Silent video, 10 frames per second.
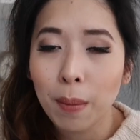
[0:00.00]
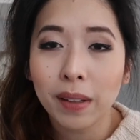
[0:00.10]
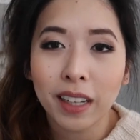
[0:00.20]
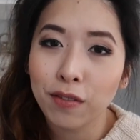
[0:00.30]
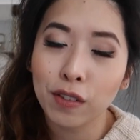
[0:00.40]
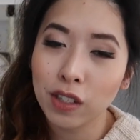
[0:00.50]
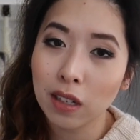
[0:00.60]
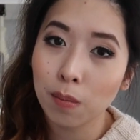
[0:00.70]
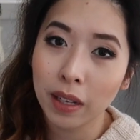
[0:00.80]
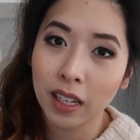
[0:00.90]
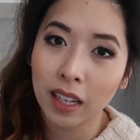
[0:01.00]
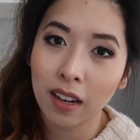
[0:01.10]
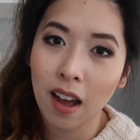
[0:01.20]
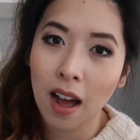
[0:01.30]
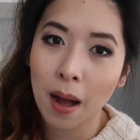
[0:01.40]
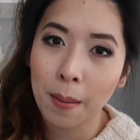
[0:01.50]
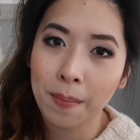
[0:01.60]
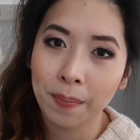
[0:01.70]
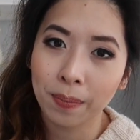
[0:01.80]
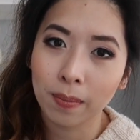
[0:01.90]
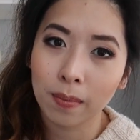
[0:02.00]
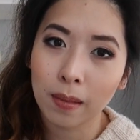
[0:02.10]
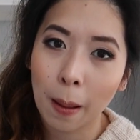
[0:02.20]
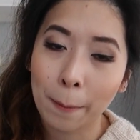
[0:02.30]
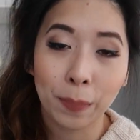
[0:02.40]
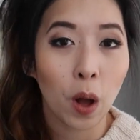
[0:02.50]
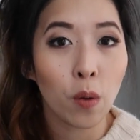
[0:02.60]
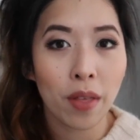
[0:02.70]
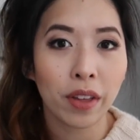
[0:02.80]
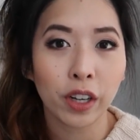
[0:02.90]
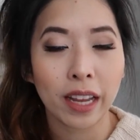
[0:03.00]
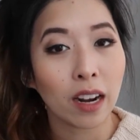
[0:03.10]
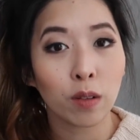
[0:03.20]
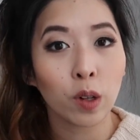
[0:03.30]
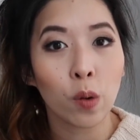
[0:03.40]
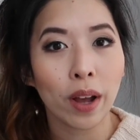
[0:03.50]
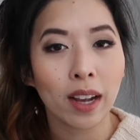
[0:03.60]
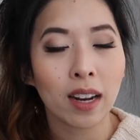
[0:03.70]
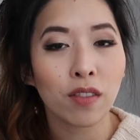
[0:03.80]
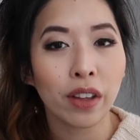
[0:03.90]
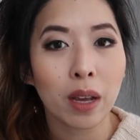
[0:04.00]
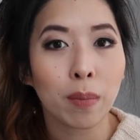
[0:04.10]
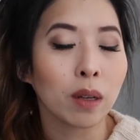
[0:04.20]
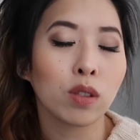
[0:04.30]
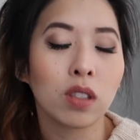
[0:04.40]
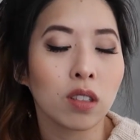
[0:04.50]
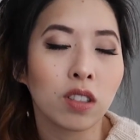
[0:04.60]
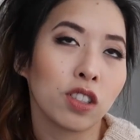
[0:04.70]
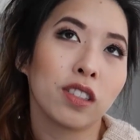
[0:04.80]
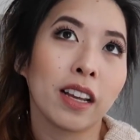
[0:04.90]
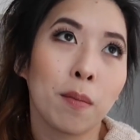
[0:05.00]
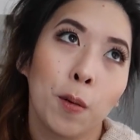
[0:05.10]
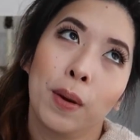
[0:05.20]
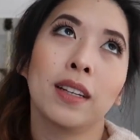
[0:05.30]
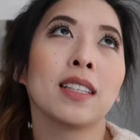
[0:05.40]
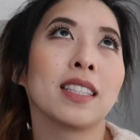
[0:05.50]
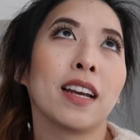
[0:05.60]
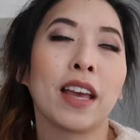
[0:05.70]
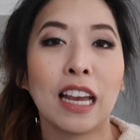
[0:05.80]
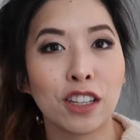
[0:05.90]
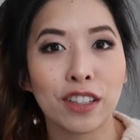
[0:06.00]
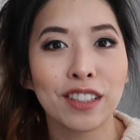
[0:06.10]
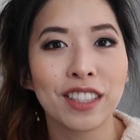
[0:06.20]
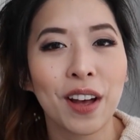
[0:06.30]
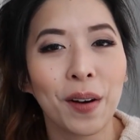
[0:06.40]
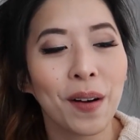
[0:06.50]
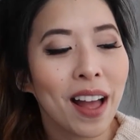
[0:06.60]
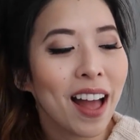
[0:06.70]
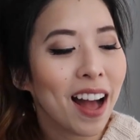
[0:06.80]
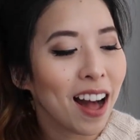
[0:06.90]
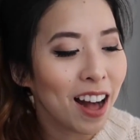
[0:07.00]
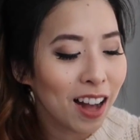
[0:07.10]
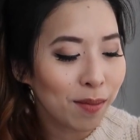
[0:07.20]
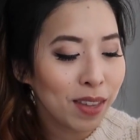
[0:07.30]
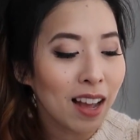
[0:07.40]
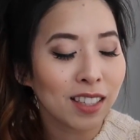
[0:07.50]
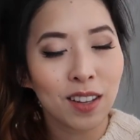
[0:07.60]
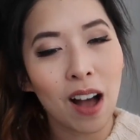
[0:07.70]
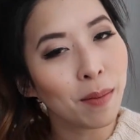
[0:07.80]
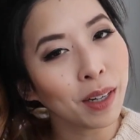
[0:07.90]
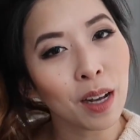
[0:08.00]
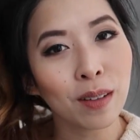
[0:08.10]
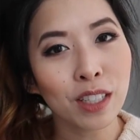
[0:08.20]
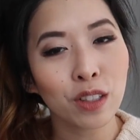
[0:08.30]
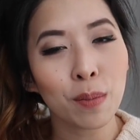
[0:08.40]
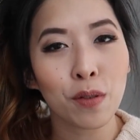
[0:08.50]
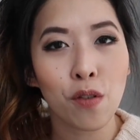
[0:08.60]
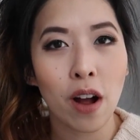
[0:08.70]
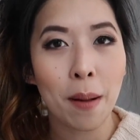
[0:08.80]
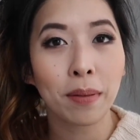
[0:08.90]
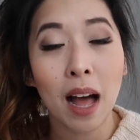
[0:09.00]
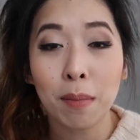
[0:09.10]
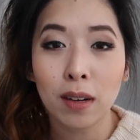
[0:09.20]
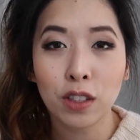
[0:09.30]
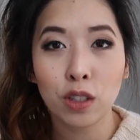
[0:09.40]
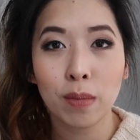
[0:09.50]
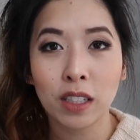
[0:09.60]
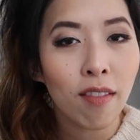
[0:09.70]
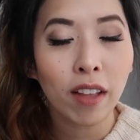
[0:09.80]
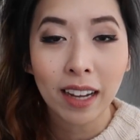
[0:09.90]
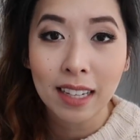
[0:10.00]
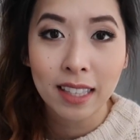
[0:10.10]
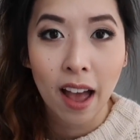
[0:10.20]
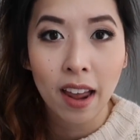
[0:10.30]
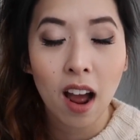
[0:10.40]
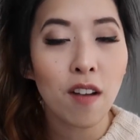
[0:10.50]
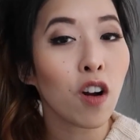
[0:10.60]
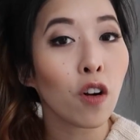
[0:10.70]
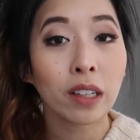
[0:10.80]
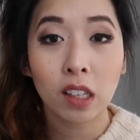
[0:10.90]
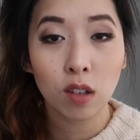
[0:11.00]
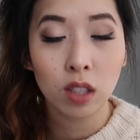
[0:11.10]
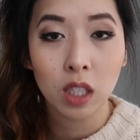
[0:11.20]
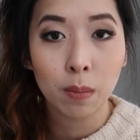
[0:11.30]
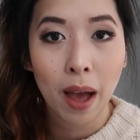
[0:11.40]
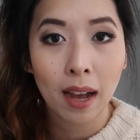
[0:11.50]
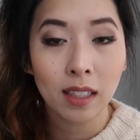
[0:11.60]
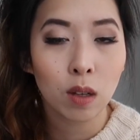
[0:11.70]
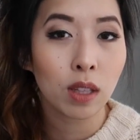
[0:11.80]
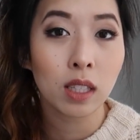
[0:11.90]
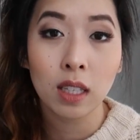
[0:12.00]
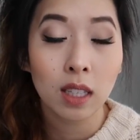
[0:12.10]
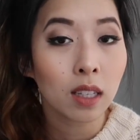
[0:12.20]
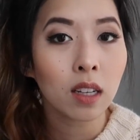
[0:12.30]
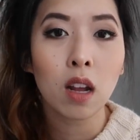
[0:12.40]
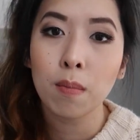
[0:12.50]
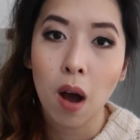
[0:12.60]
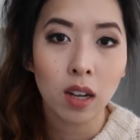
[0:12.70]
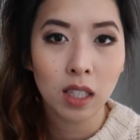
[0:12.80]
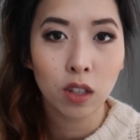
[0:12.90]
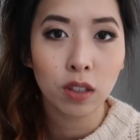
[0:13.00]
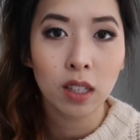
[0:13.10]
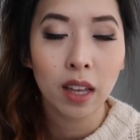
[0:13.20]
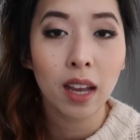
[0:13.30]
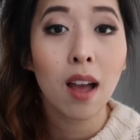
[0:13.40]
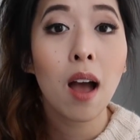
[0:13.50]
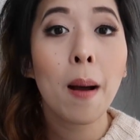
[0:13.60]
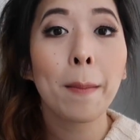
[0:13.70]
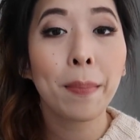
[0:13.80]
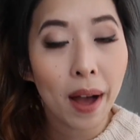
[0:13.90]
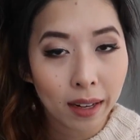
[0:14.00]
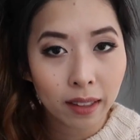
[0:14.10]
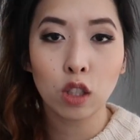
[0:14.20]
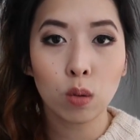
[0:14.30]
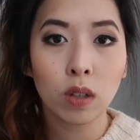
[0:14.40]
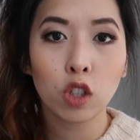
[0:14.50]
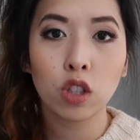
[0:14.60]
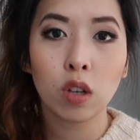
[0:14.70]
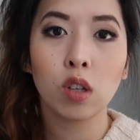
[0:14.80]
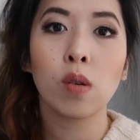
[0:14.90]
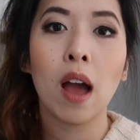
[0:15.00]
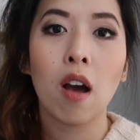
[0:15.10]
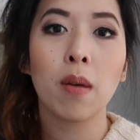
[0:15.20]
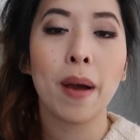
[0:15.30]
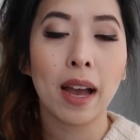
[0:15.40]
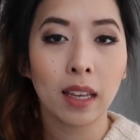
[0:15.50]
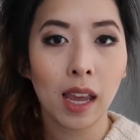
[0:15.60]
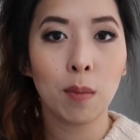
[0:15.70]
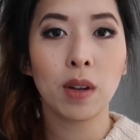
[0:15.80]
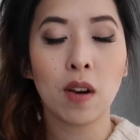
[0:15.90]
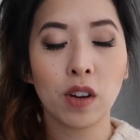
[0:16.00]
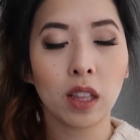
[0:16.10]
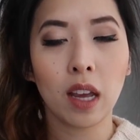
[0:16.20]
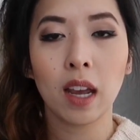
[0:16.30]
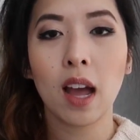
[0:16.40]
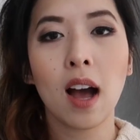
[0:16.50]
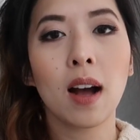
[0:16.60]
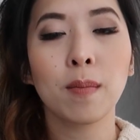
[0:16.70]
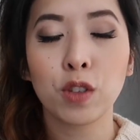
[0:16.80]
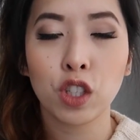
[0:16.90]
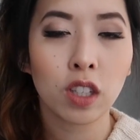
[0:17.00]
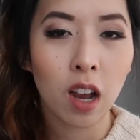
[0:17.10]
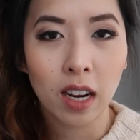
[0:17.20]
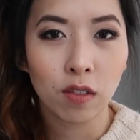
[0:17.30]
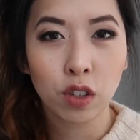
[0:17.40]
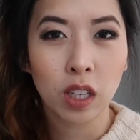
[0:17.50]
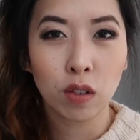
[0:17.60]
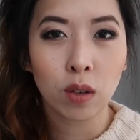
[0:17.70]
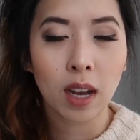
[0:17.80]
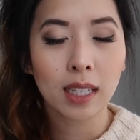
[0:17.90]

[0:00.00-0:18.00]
probably like a 15-minute go in there, get it real quick kind of thing, but it was still just like a momentous occasion. So yeah, so I'm gonna go into it before I blab on too much. And like I said, I've already used this bag, so this isn't an unboxing or anything, but I do want to show you how the bag came and everything, just to kind of give you an